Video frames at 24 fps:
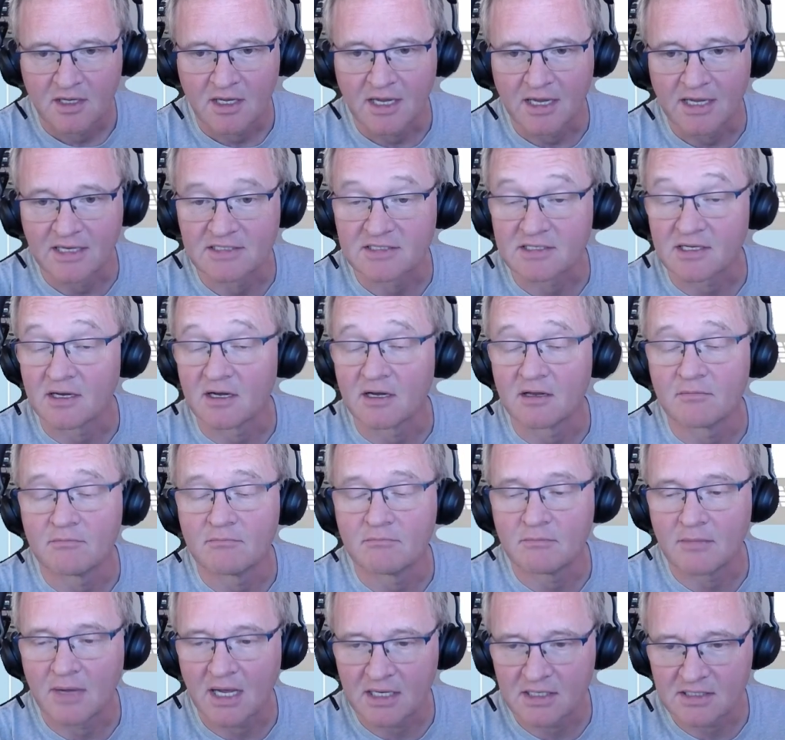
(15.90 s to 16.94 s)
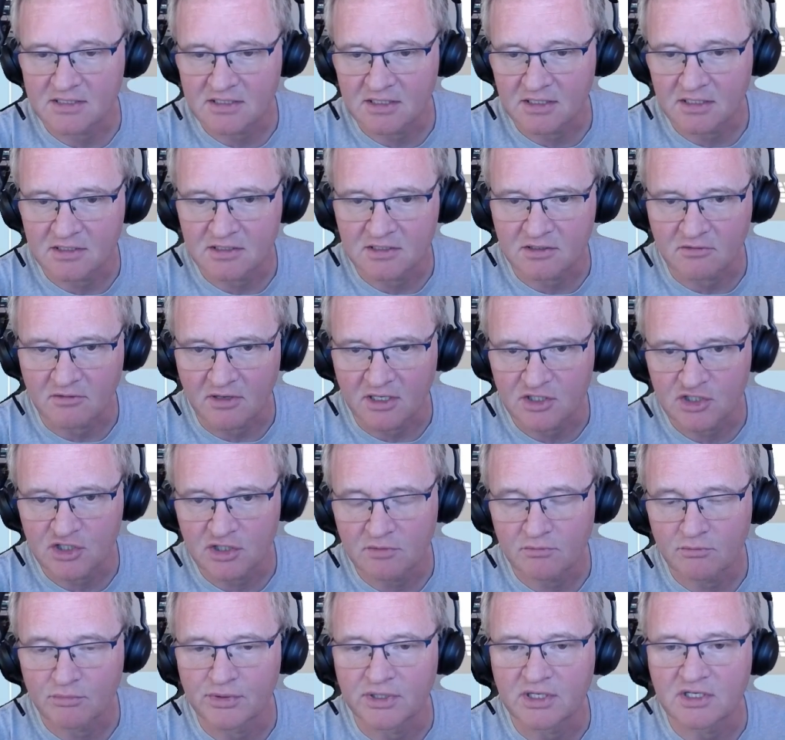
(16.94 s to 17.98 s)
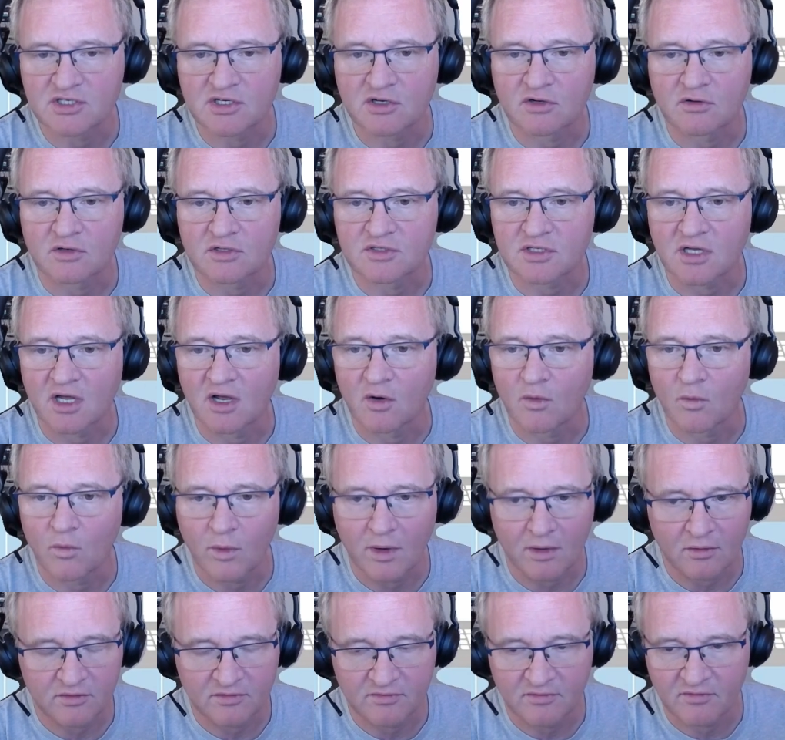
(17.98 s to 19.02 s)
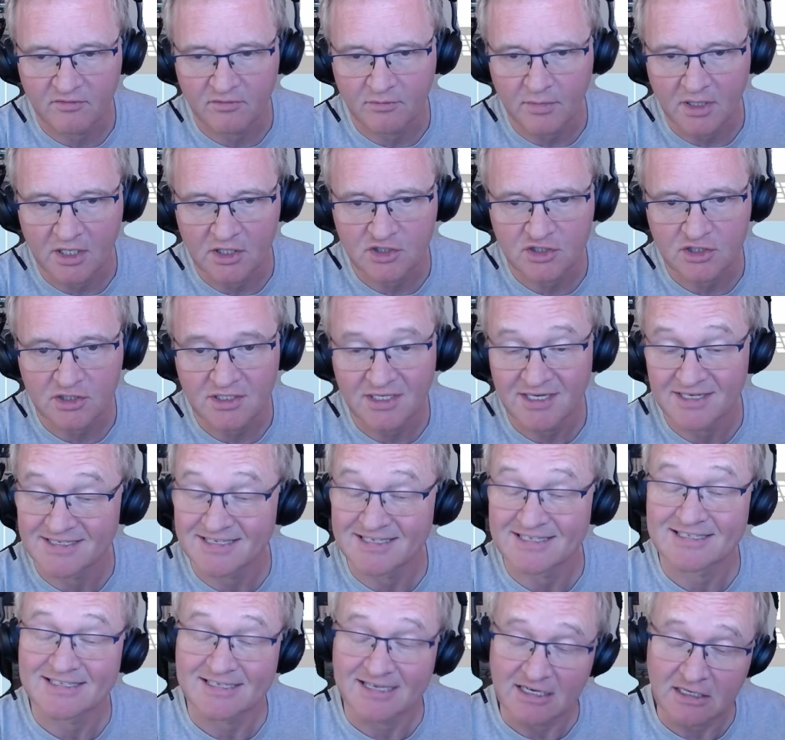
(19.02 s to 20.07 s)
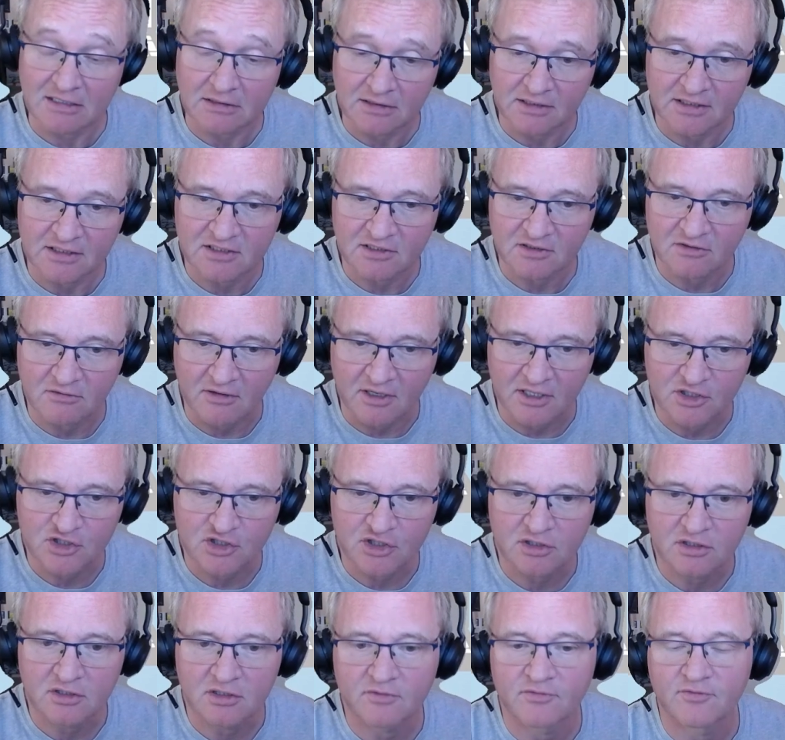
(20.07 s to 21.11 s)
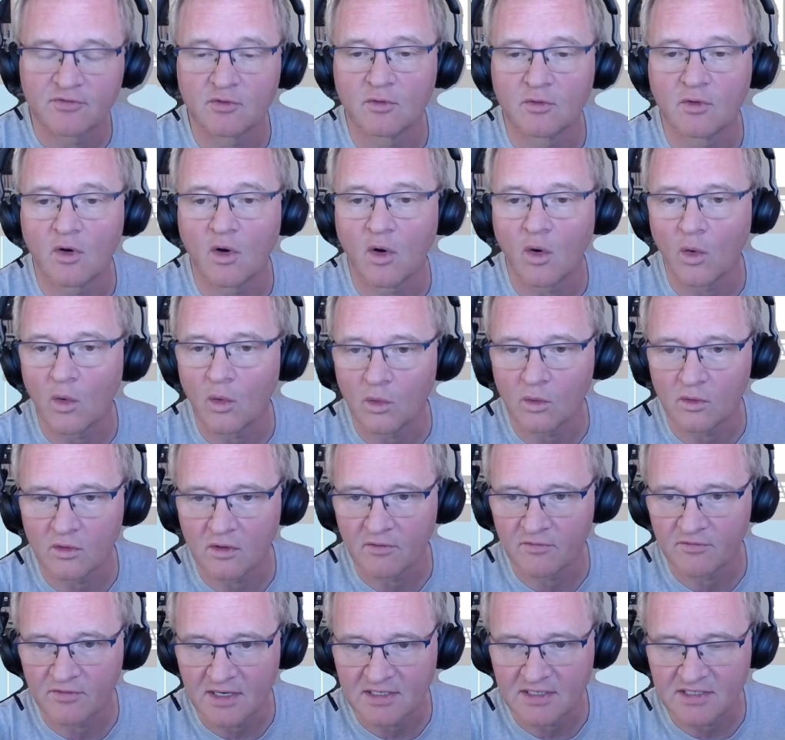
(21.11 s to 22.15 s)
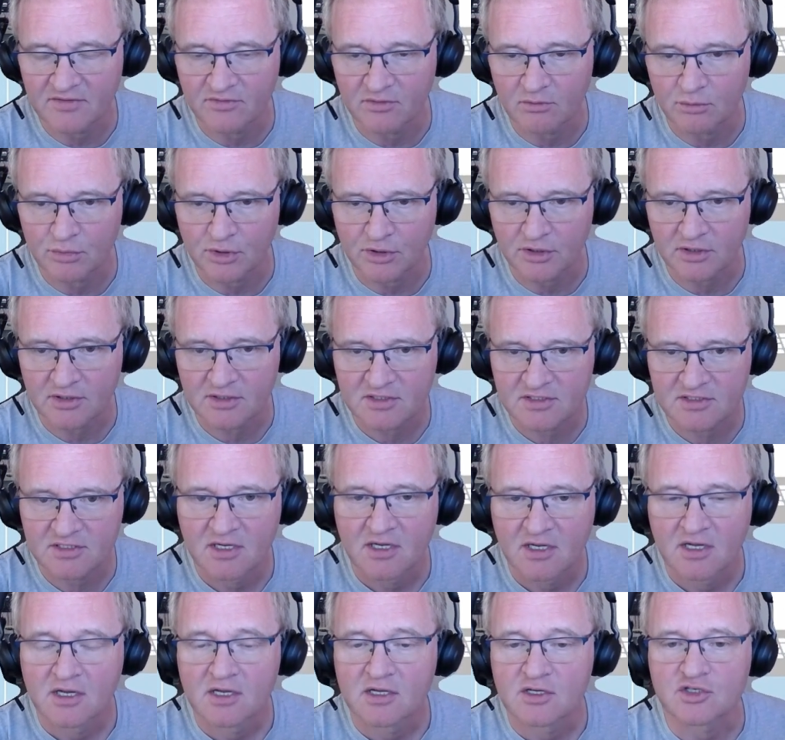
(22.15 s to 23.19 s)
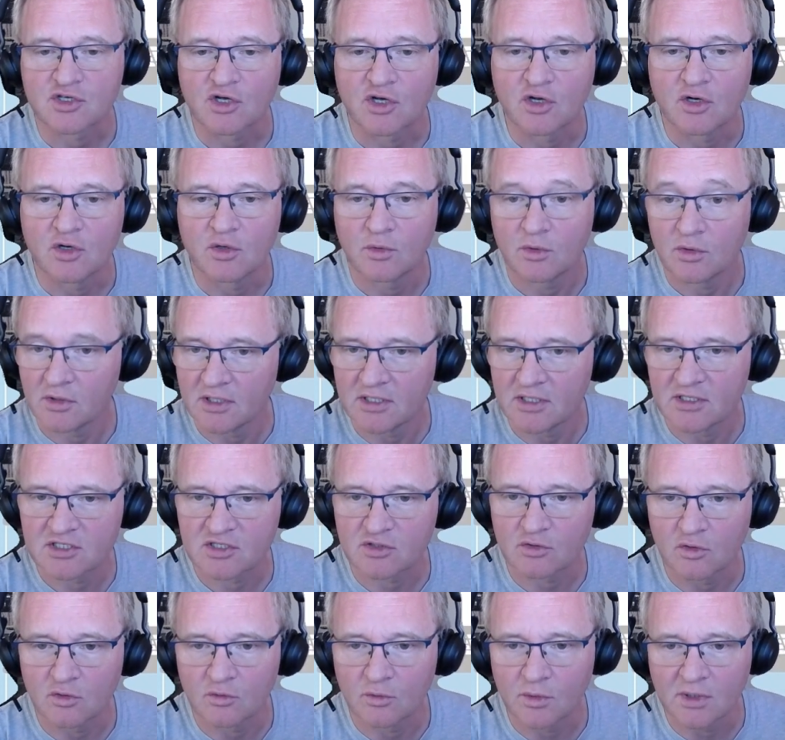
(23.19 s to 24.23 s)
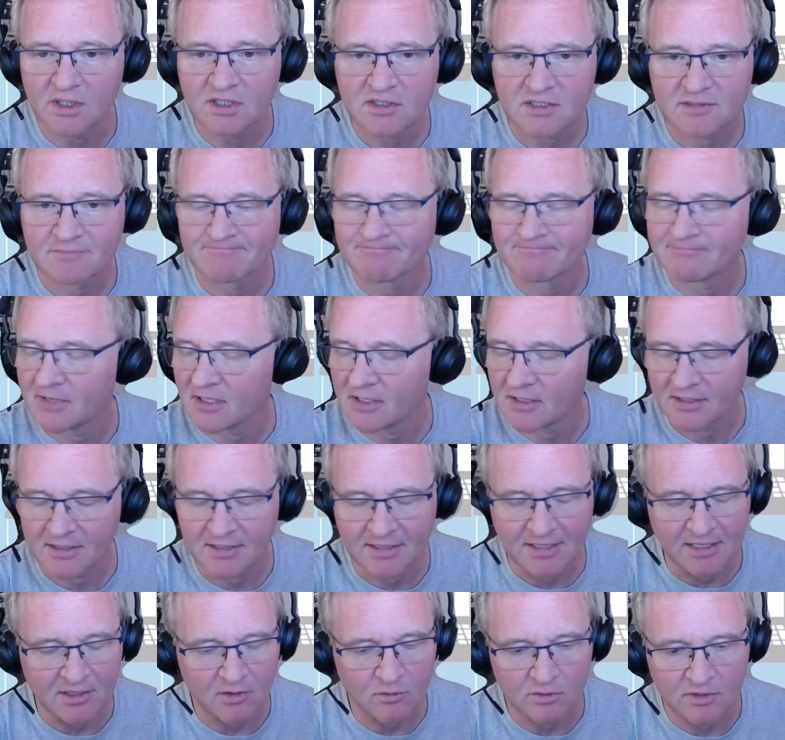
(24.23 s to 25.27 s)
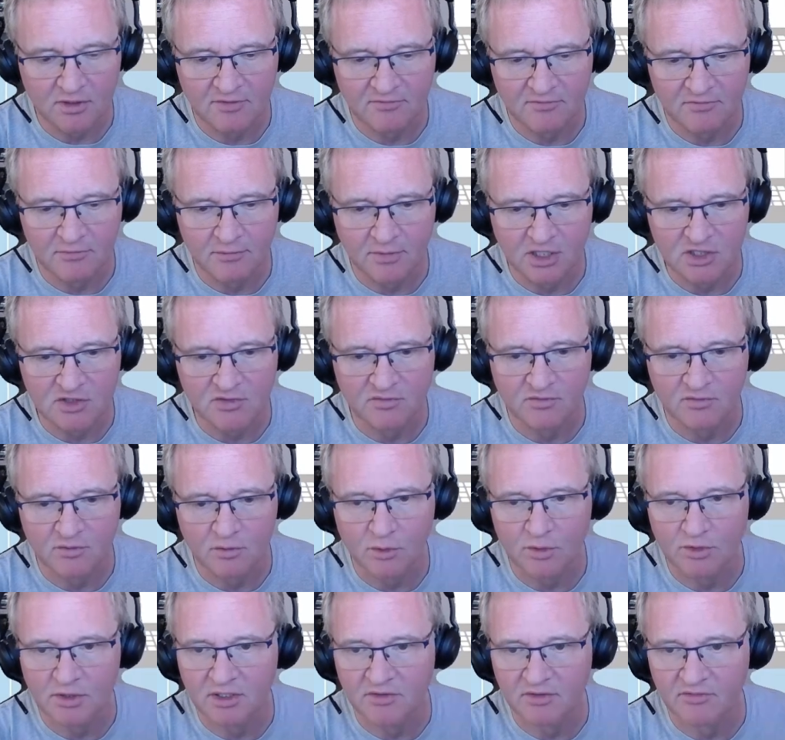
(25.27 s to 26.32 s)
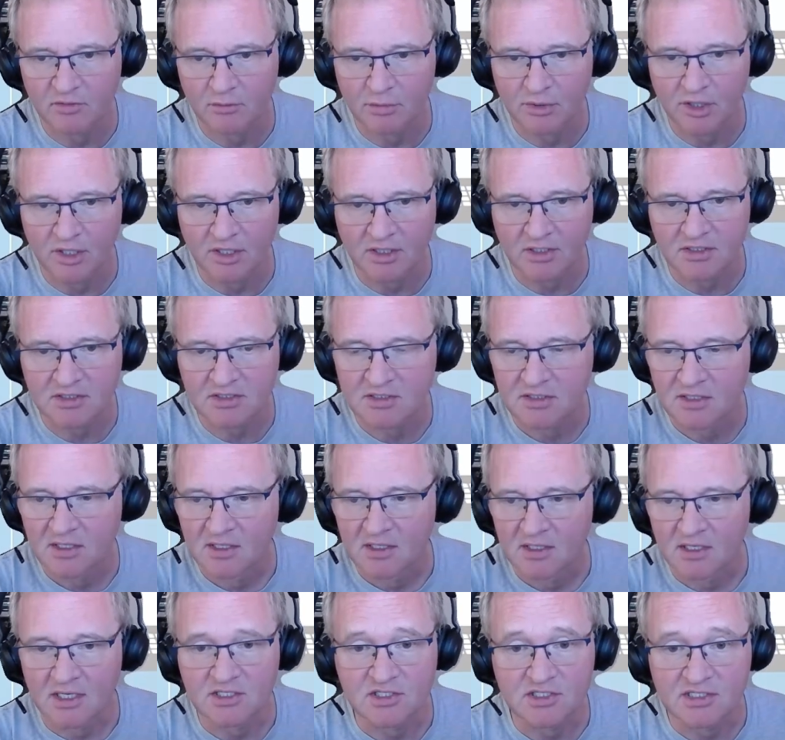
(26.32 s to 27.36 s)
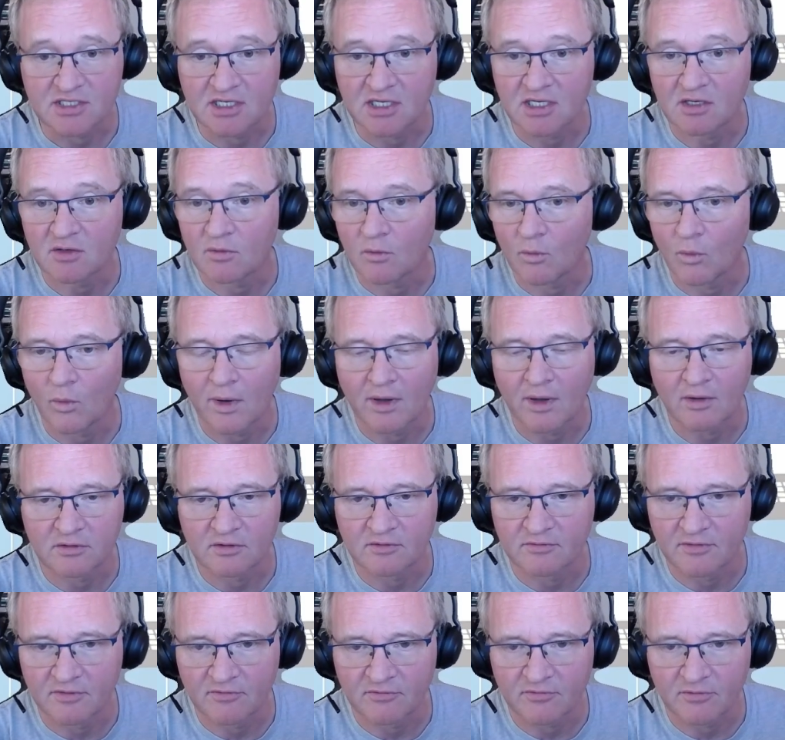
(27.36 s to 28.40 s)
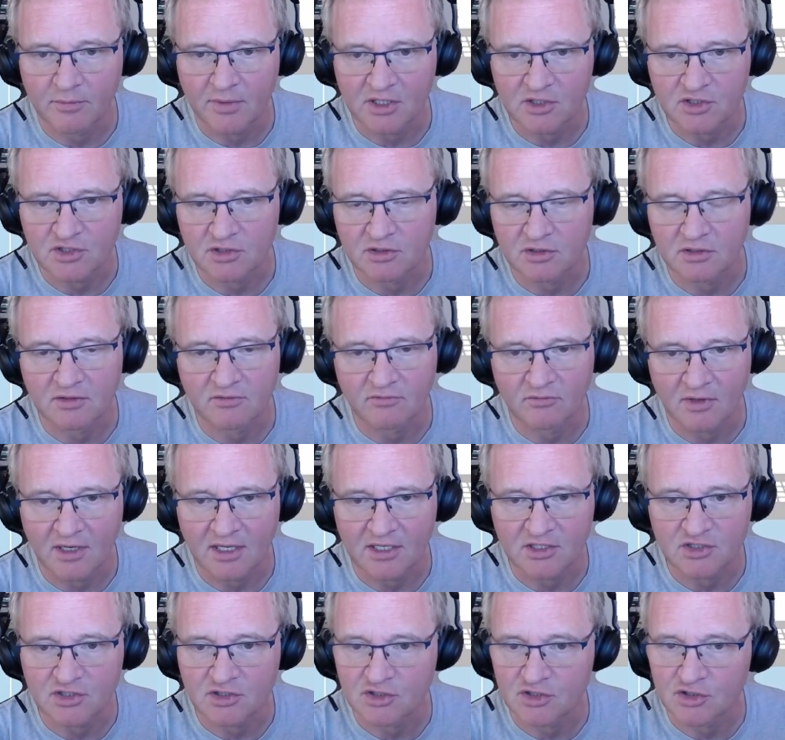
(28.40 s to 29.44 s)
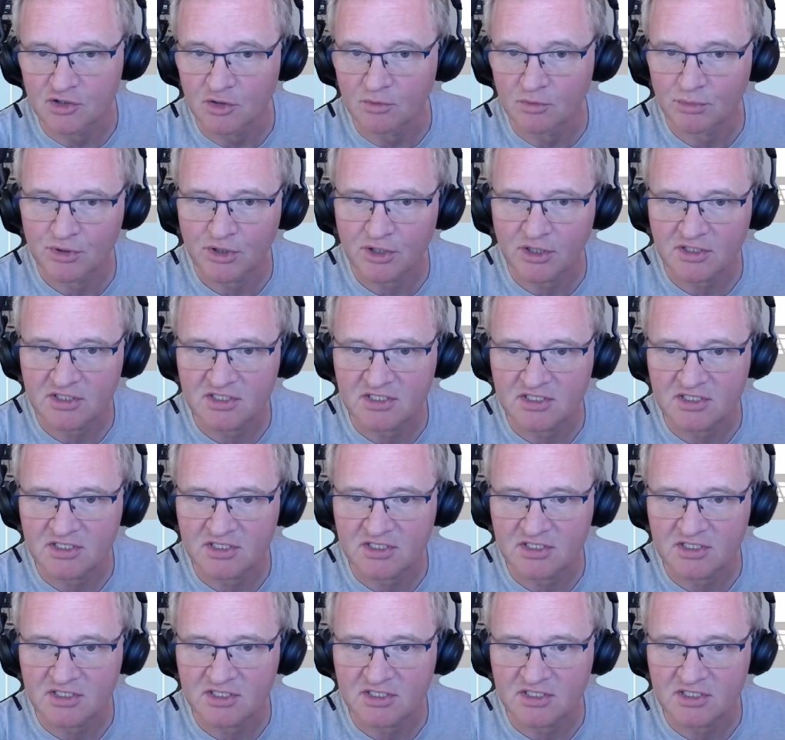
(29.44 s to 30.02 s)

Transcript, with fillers: It's an amazing integration, brings across a wealth of information. It's a single integration for all of their different products. So install once, get all the information from all the different products. As you see, wealth of information in relation to the products